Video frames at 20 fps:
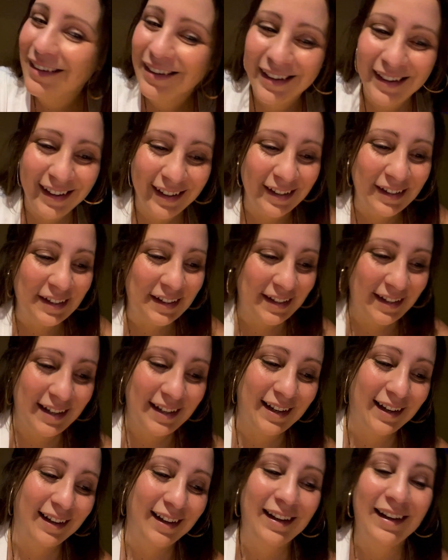
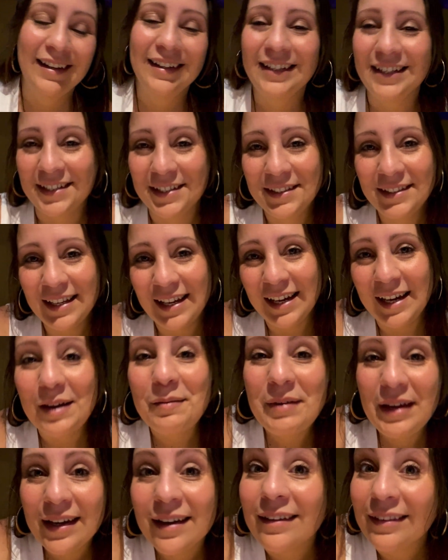Because I
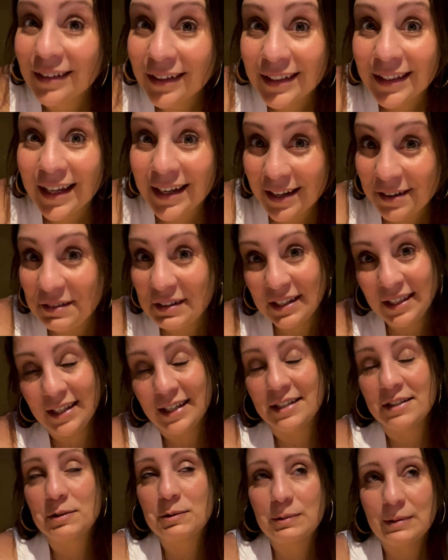make it look like
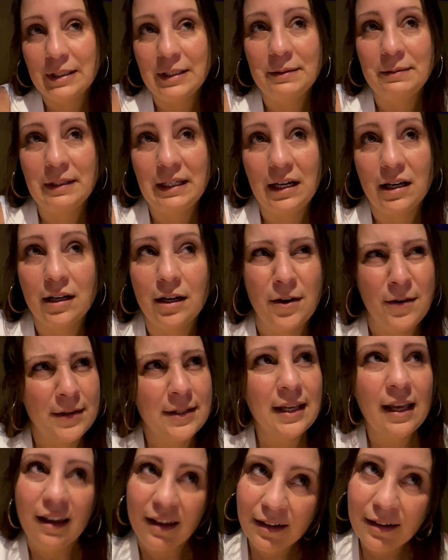everything is really, really
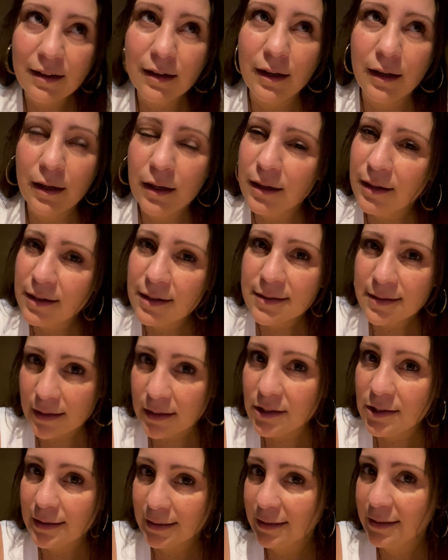close, and
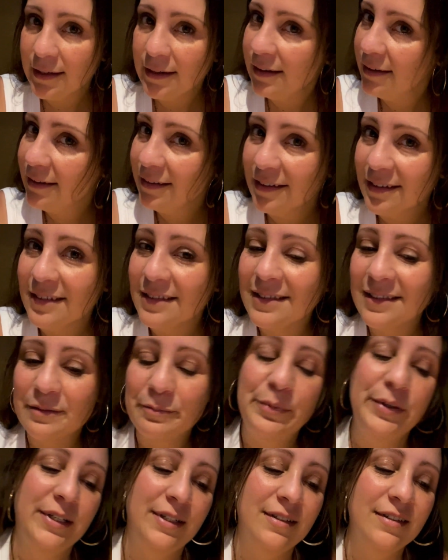essentially it is,
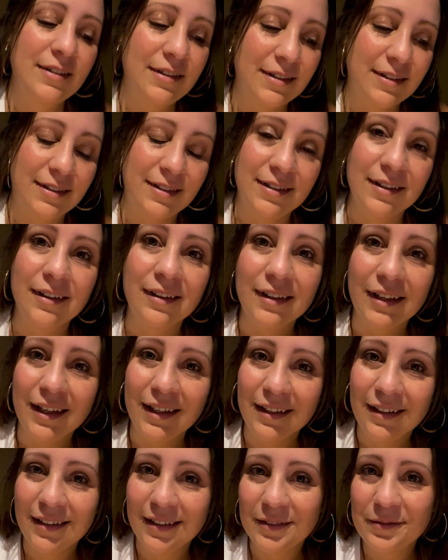but it's still like,
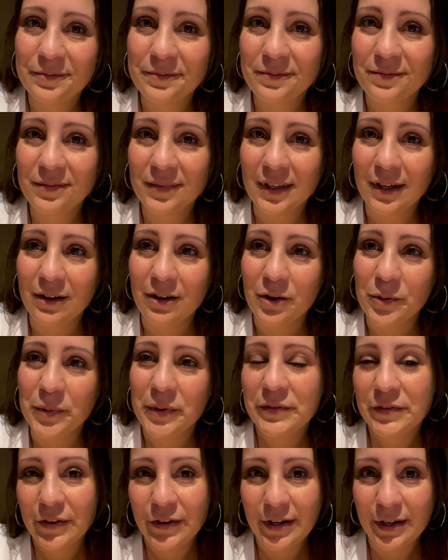you know,
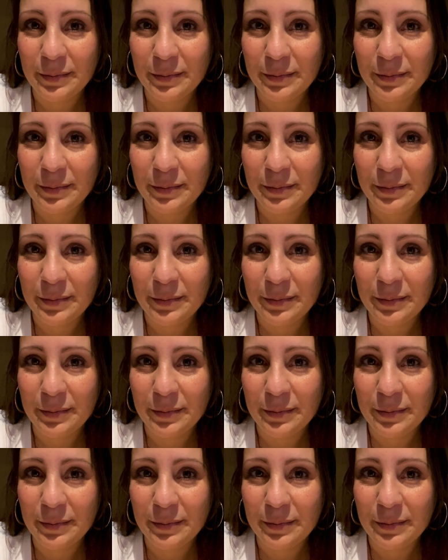we've already